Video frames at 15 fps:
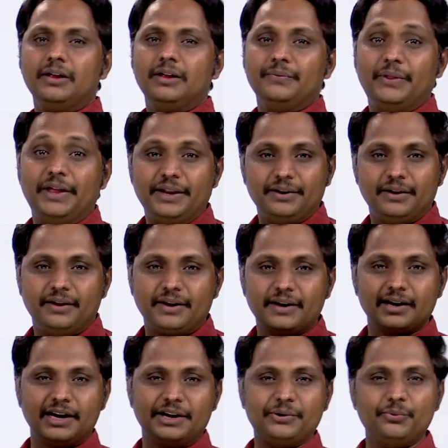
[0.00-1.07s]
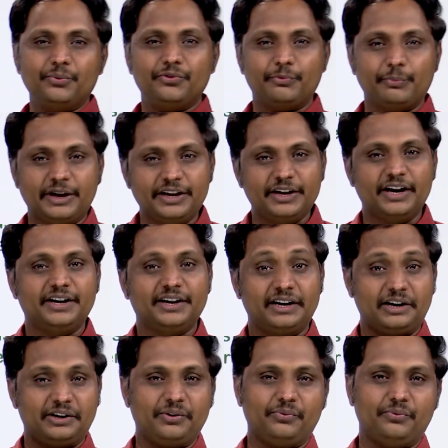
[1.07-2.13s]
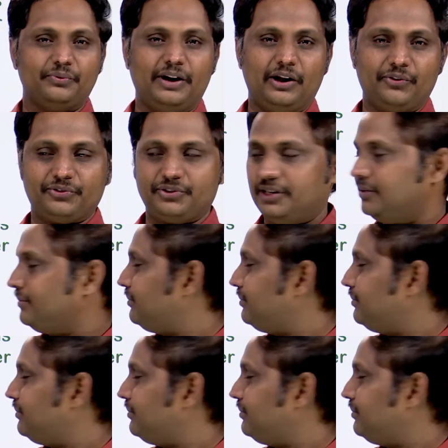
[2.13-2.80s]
their relative speed and relative velocity.